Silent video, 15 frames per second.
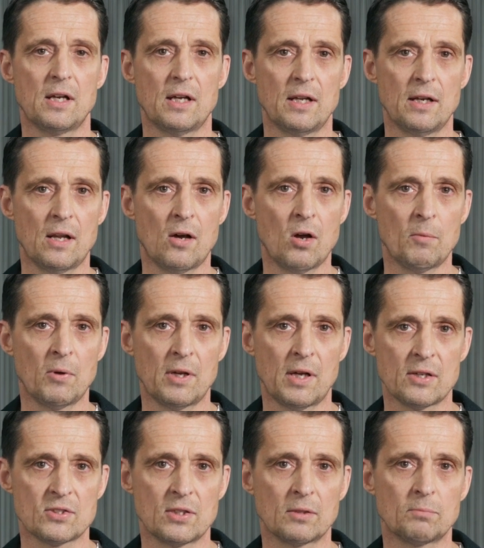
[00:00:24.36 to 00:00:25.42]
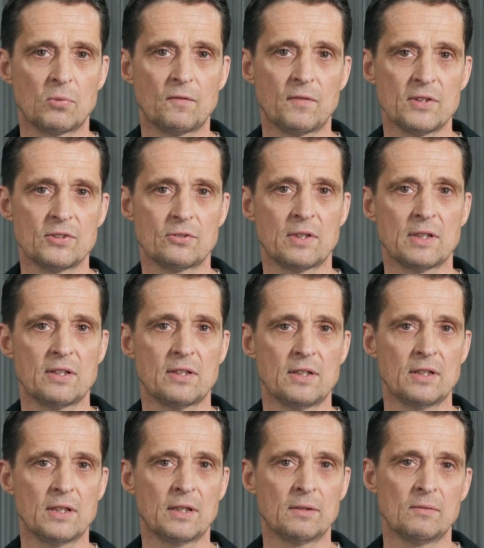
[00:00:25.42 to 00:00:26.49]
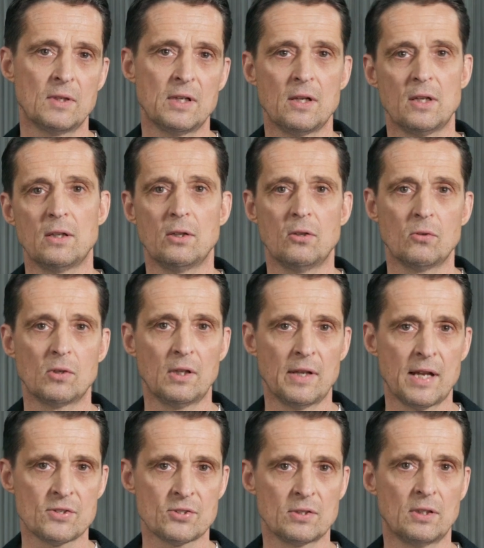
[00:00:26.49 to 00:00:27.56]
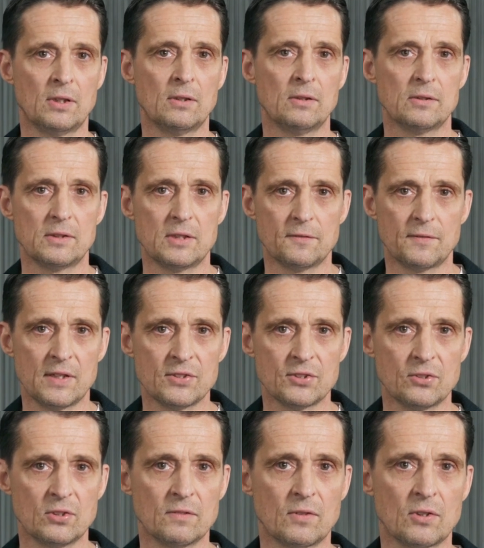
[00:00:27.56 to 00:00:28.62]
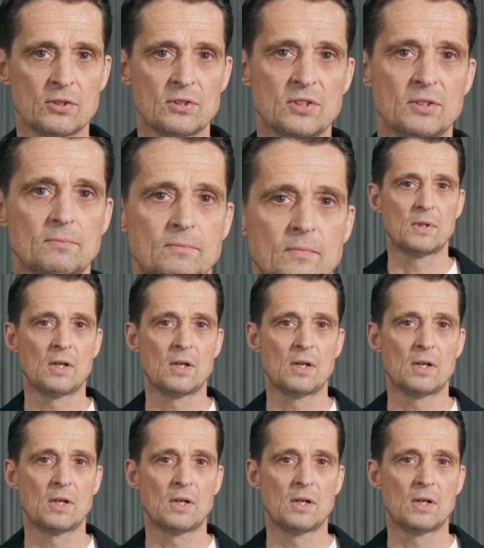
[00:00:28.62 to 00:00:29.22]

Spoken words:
and now I'm an adjunct professor at the local National Defense University.